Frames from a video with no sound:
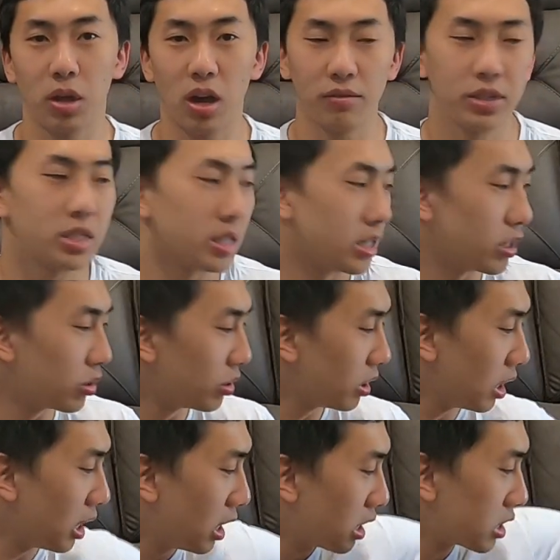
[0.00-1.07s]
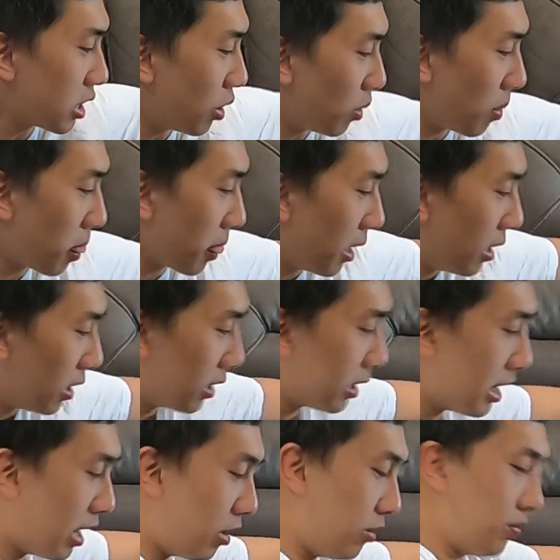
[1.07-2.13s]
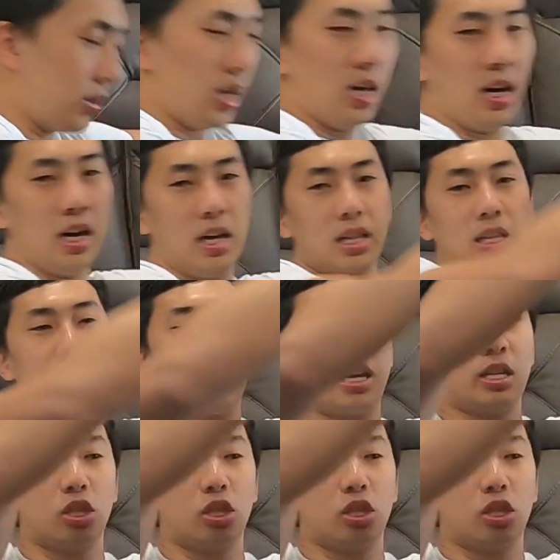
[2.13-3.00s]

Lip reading: obviously do. So now let's get